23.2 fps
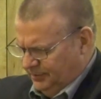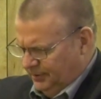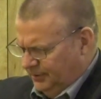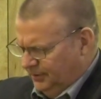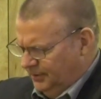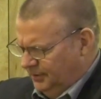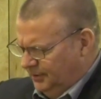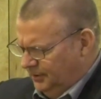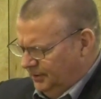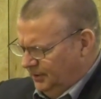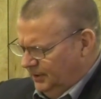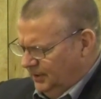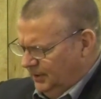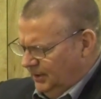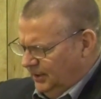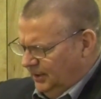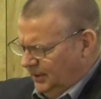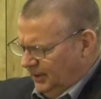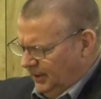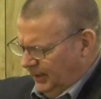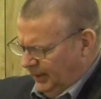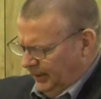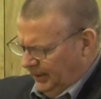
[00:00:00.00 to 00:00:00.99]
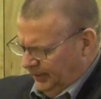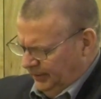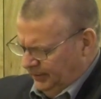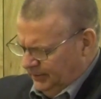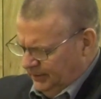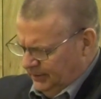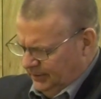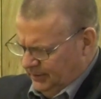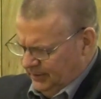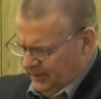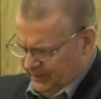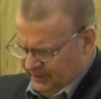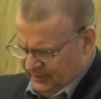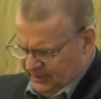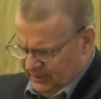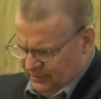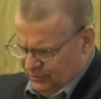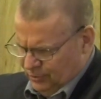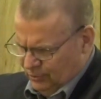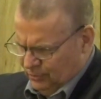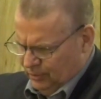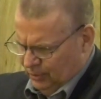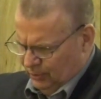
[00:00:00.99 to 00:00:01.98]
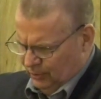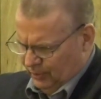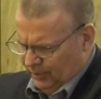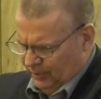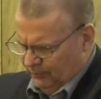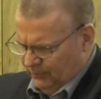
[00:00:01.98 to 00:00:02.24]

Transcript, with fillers: and, and, uh, and get you glory.